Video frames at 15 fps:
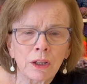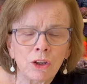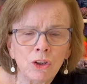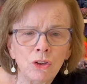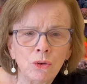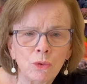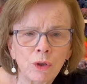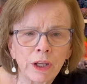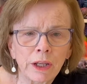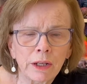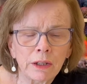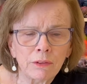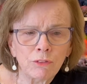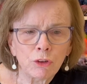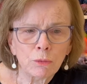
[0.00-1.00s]
You
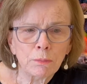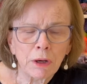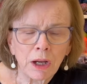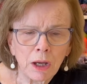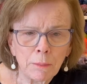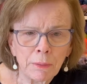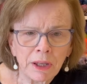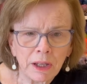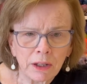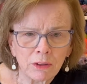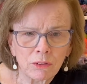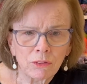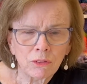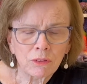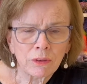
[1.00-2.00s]
can, if you buy
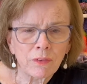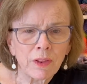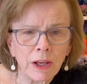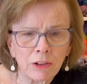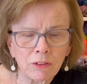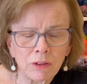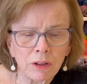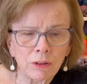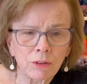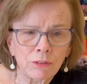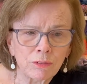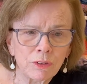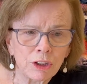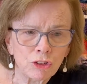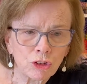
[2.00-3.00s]
patterns, and that's the other
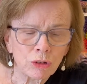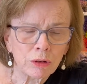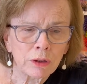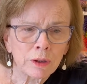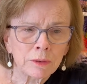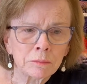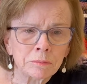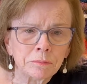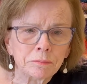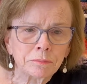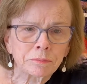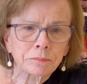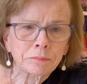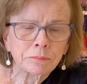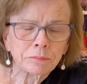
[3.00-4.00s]
feature
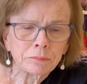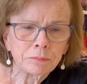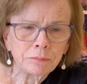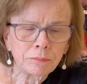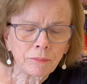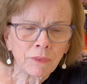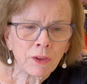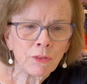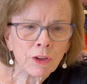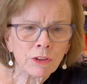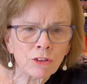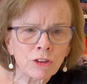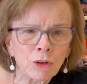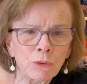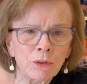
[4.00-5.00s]
that's so